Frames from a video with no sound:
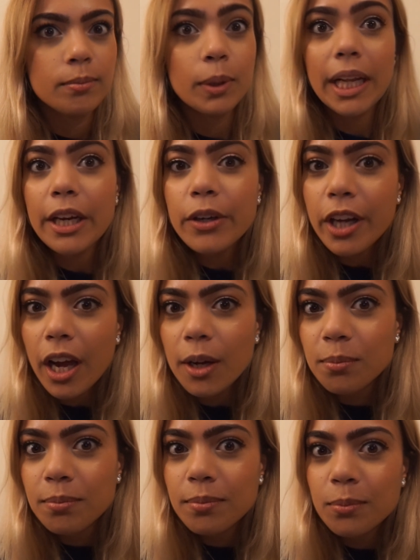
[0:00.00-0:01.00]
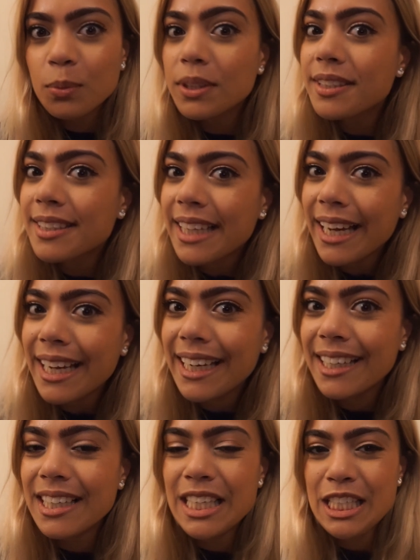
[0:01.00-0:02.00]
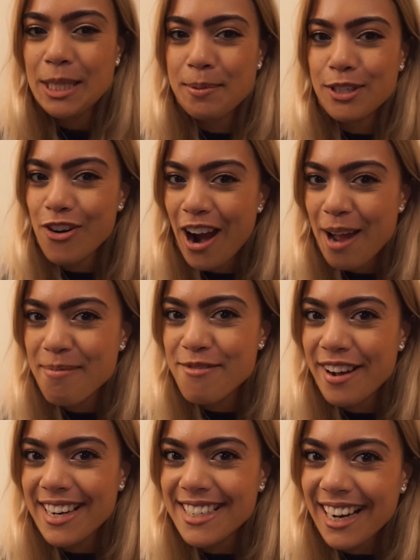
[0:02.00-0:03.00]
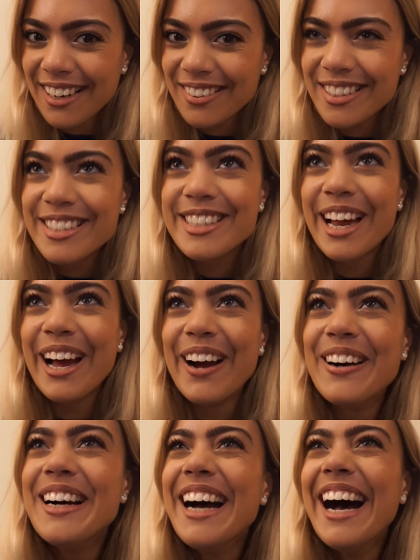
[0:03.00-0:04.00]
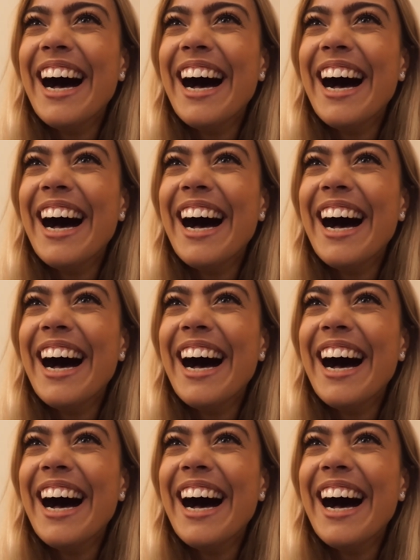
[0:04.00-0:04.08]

I don't know. We'll see. Subscribe and find out. So,